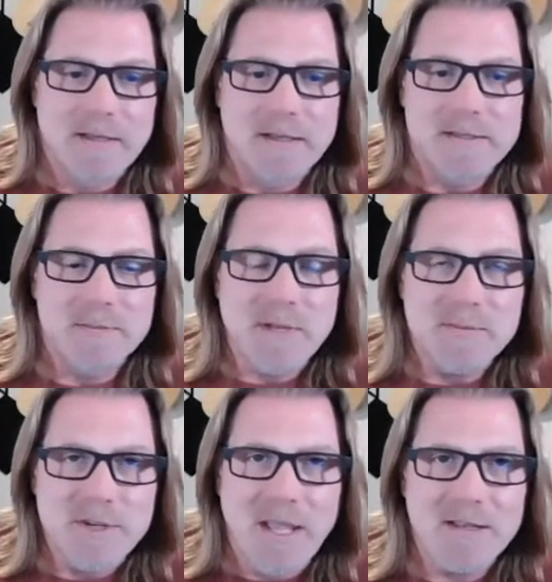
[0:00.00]

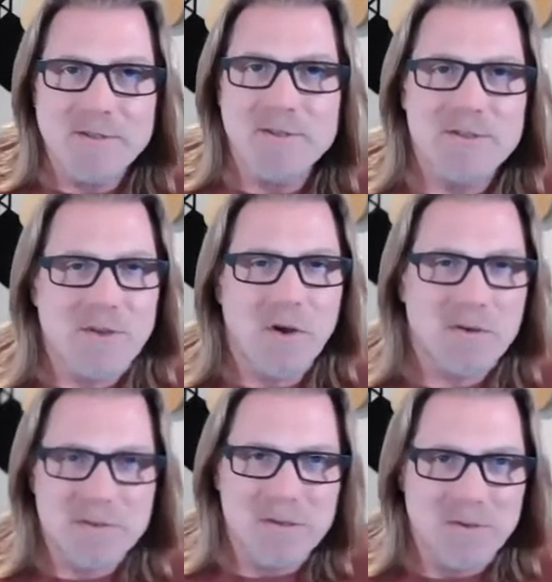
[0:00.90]
sometimes you can't just
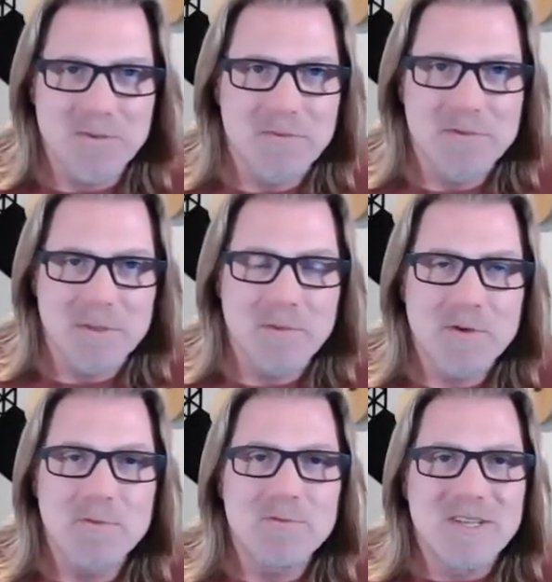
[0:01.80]
talk to someone
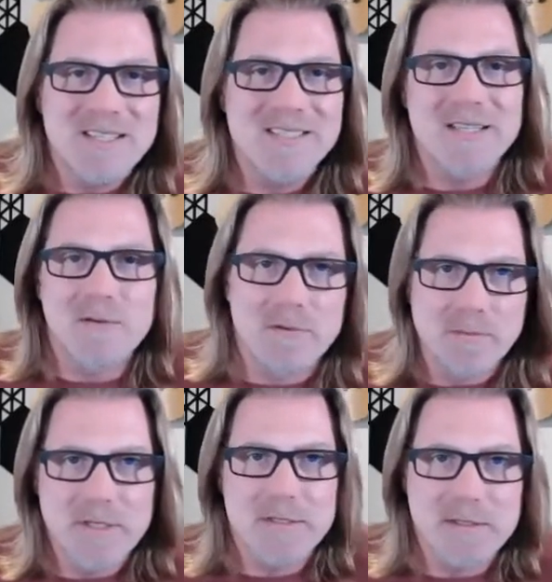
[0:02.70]
who doesn't own a
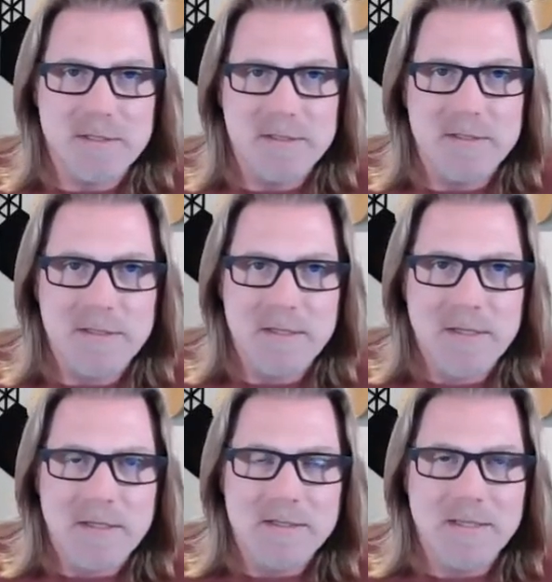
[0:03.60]
business,
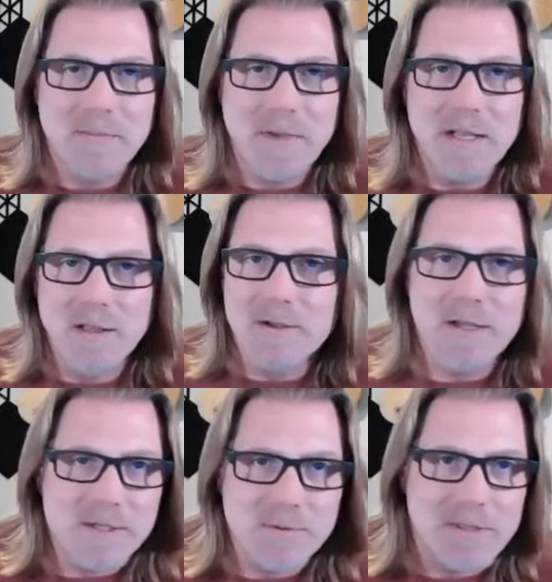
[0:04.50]
because they may look
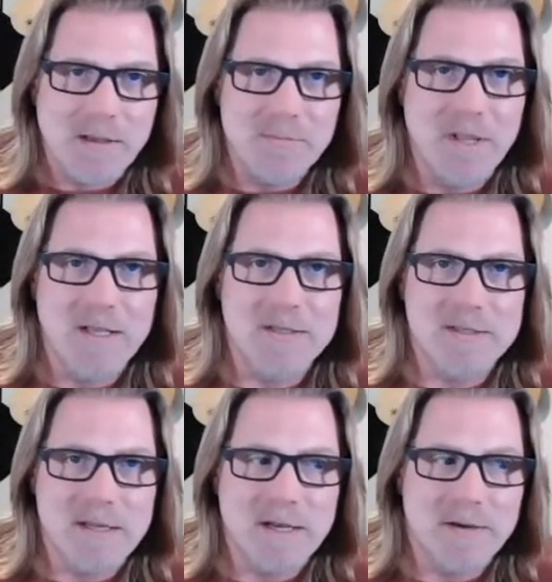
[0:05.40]
at you with that blank
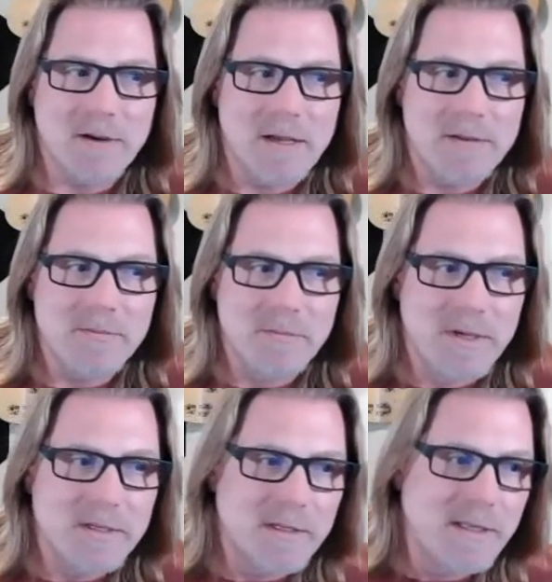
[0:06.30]
stare, right?
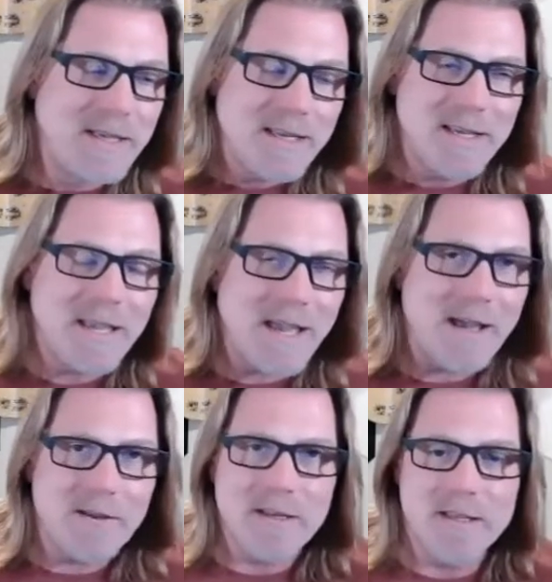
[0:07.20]
But getting
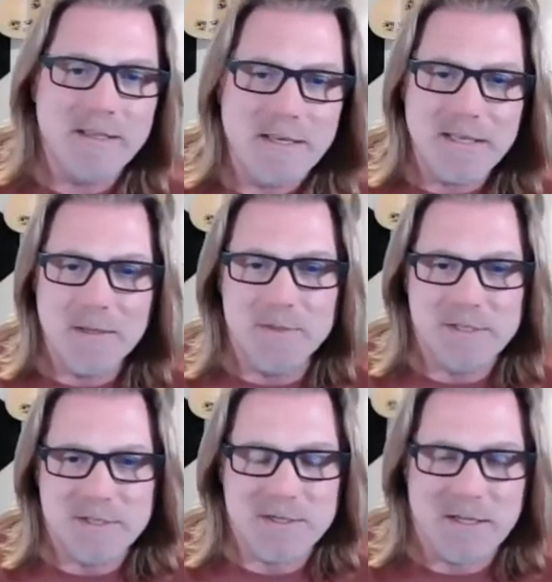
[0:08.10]
out and getting in a
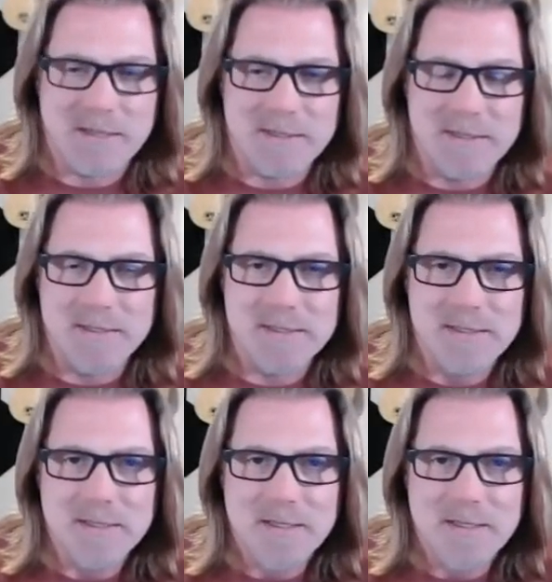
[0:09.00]
position like this,